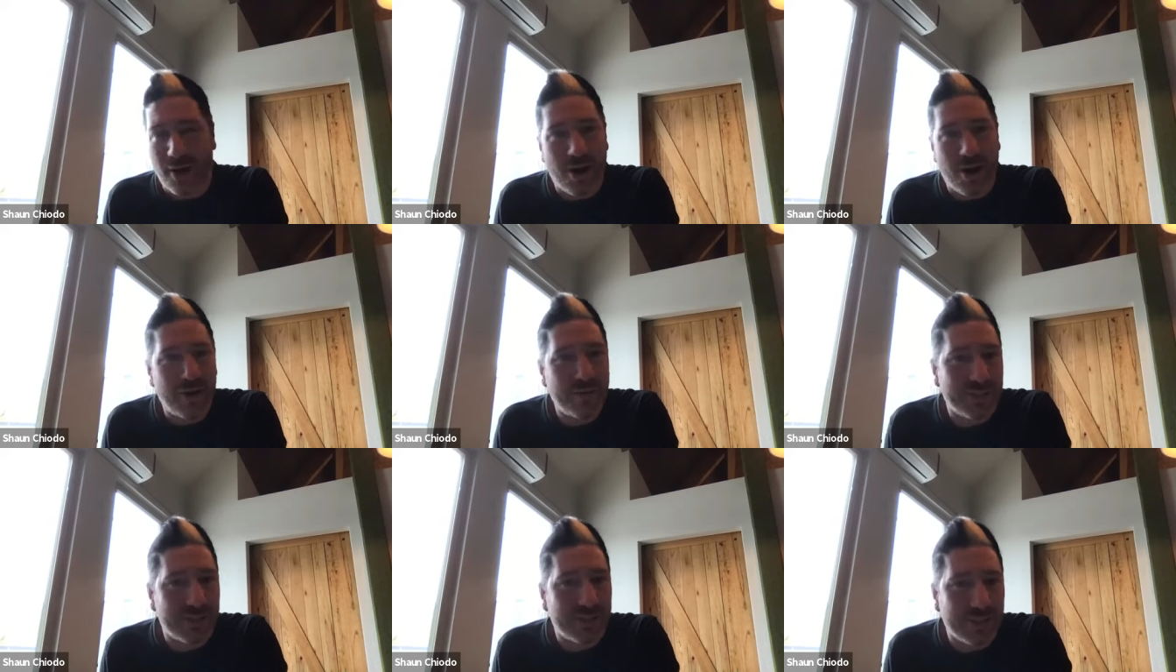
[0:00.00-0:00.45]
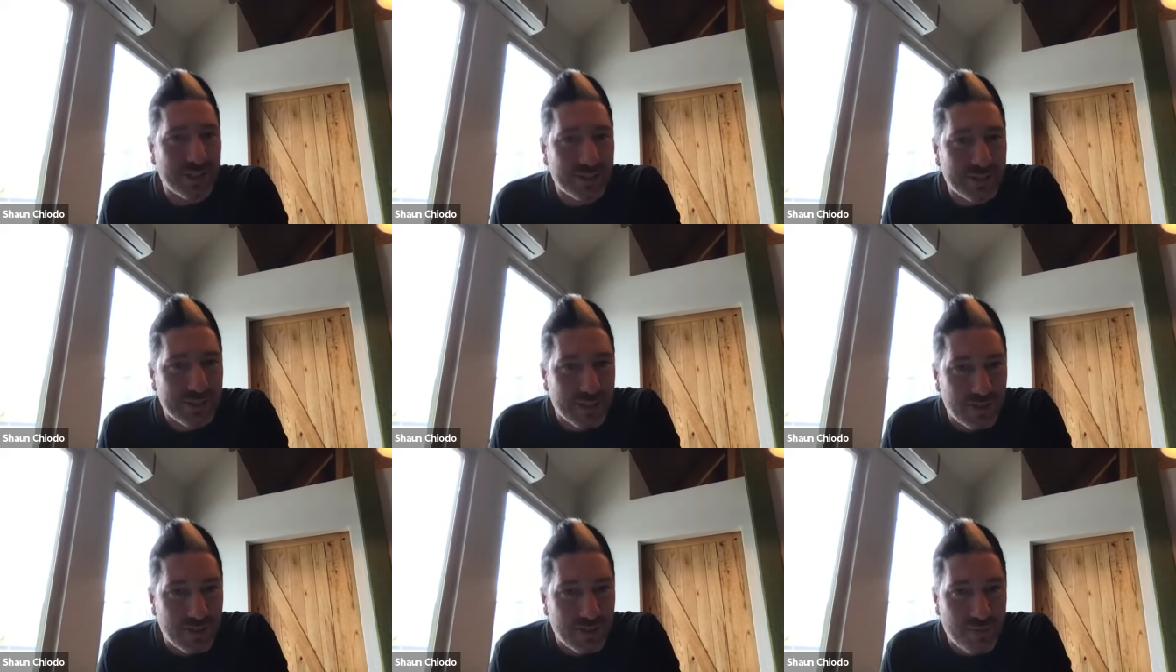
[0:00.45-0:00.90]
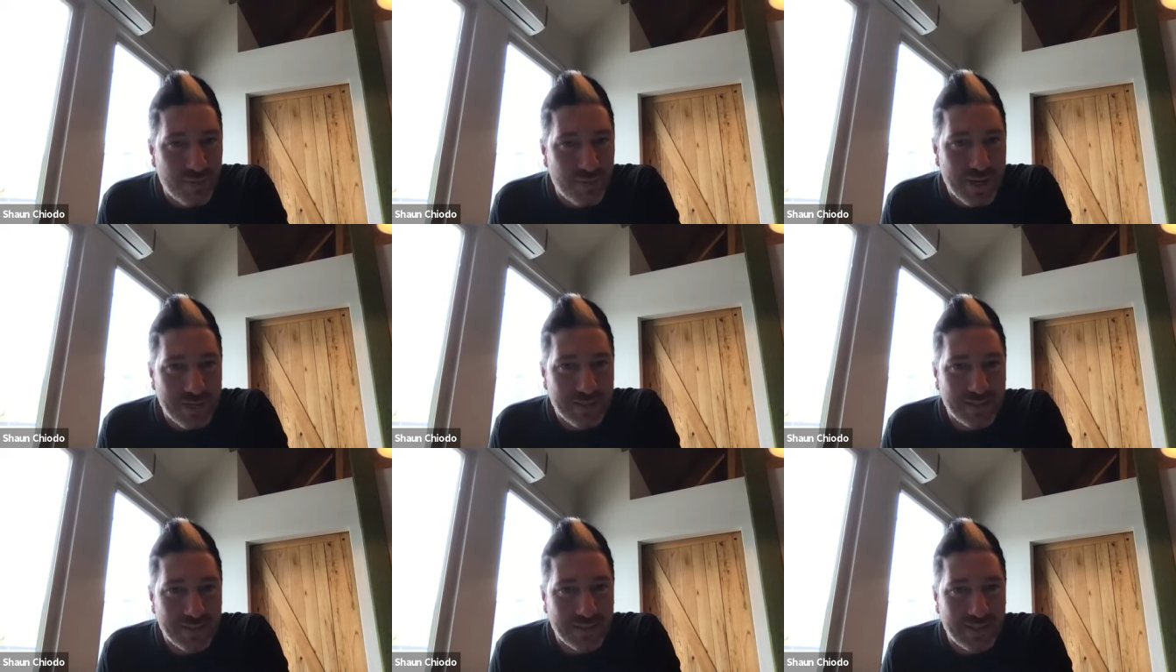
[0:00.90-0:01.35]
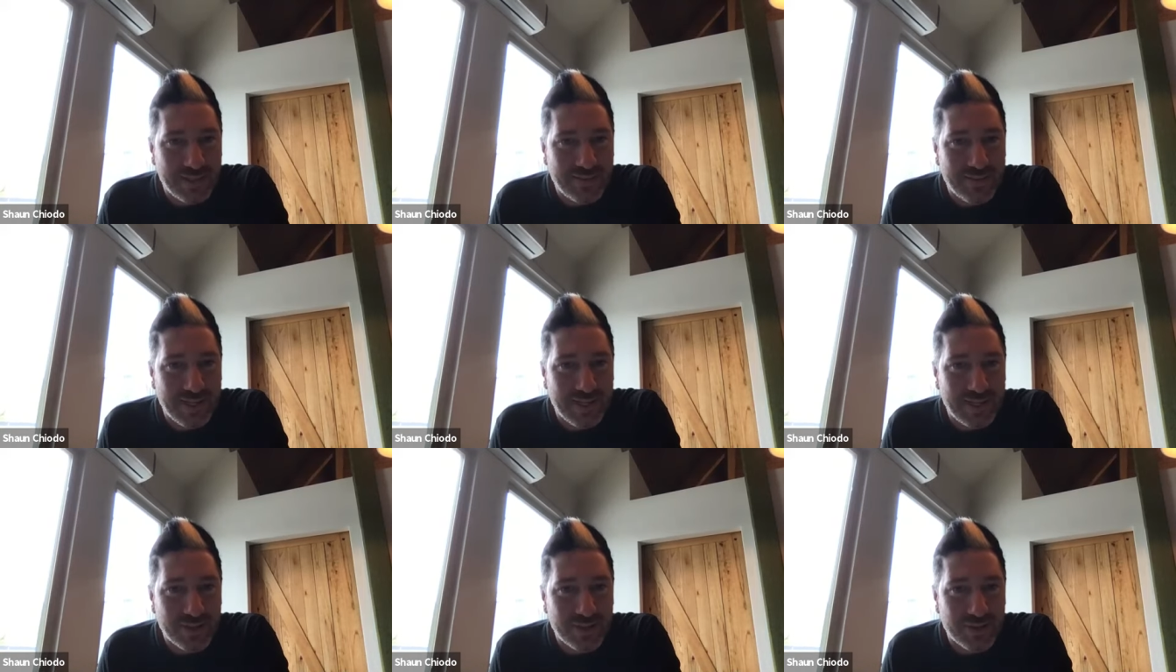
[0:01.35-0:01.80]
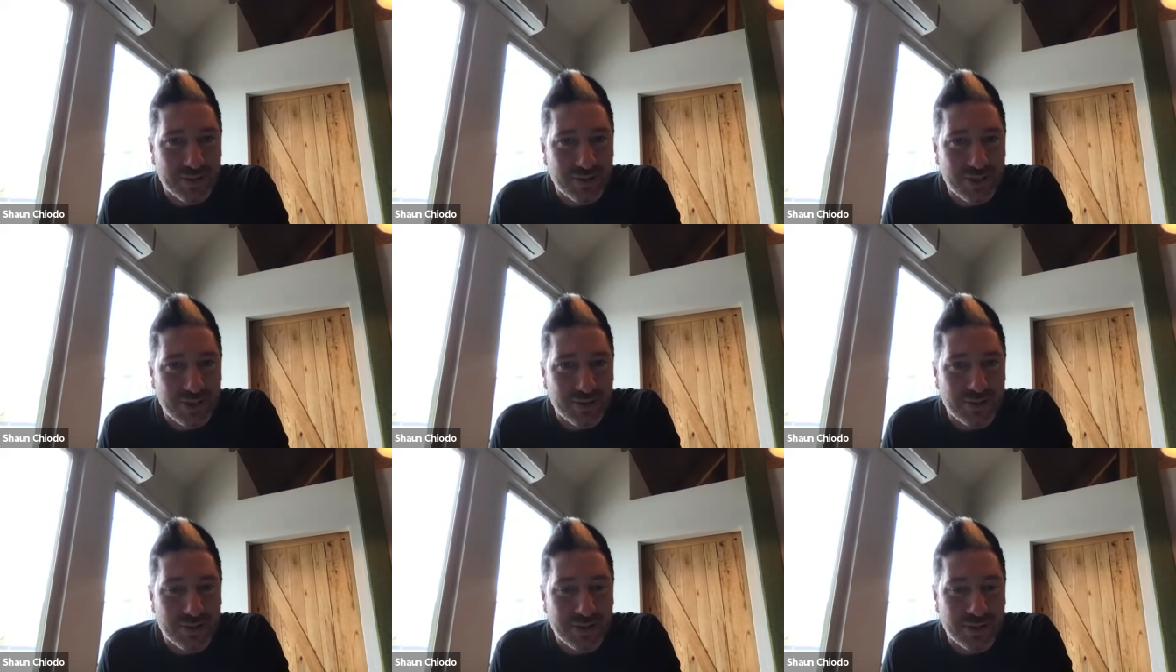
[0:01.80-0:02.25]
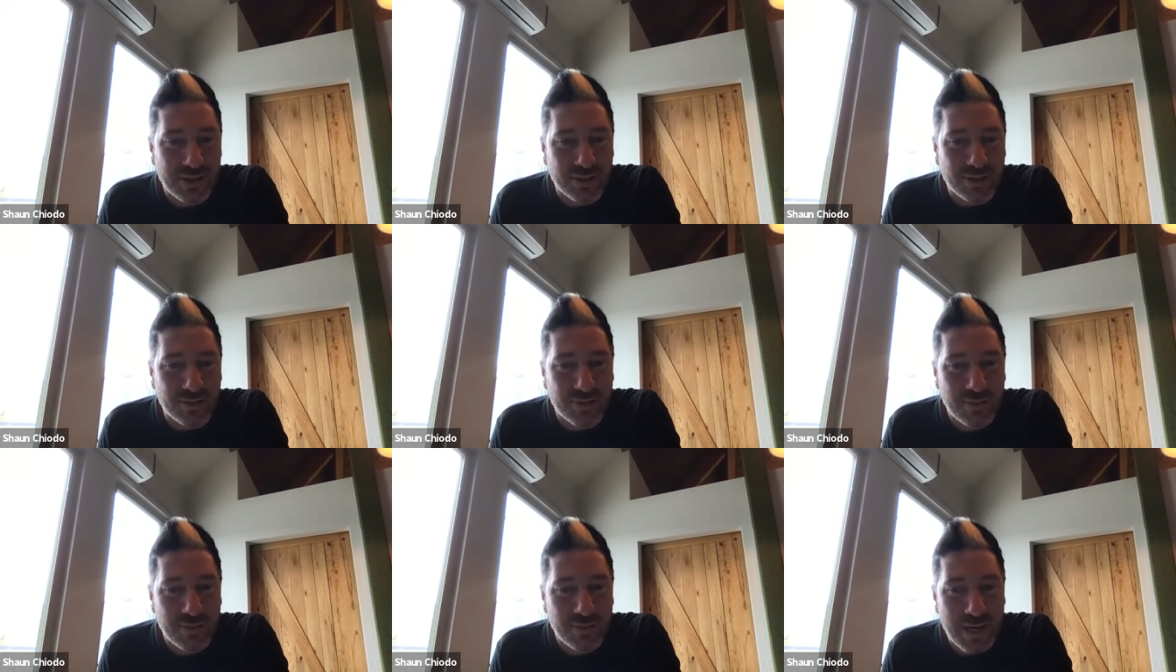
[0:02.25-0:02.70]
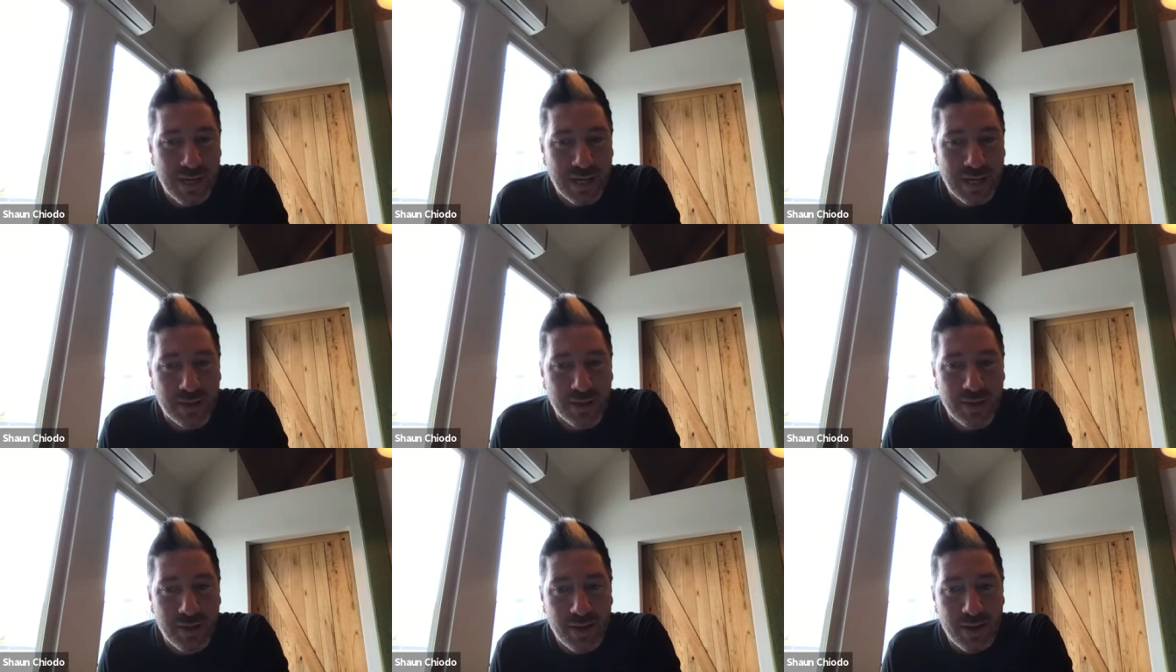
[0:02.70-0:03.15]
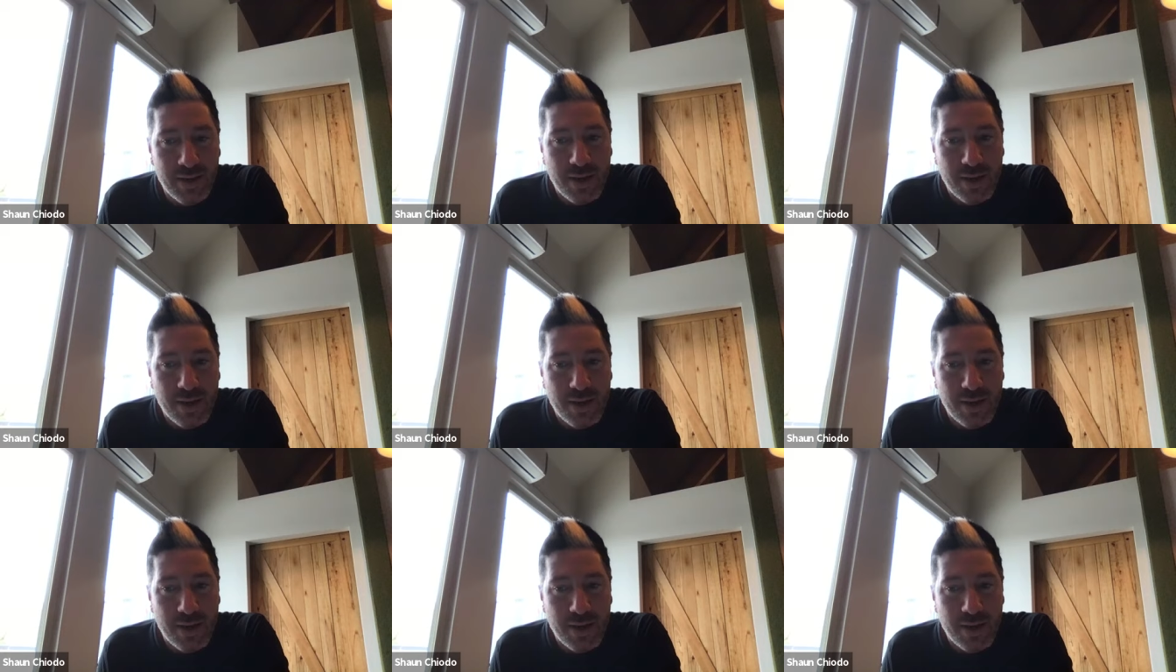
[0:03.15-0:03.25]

all these years that you've been in the industry, you still remain